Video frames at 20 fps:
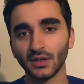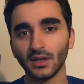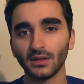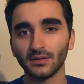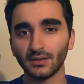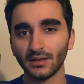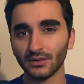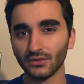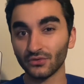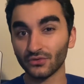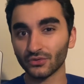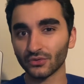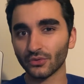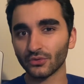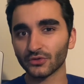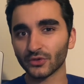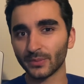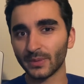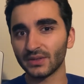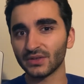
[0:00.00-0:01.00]
then you should
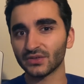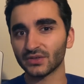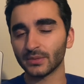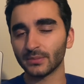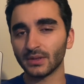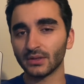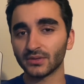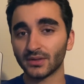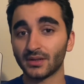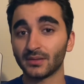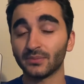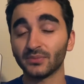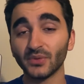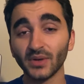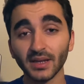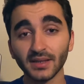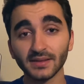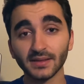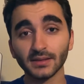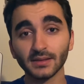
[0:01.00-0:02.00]
also mention about our
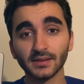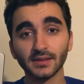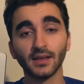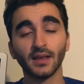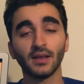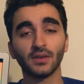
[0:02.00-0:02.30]
pricings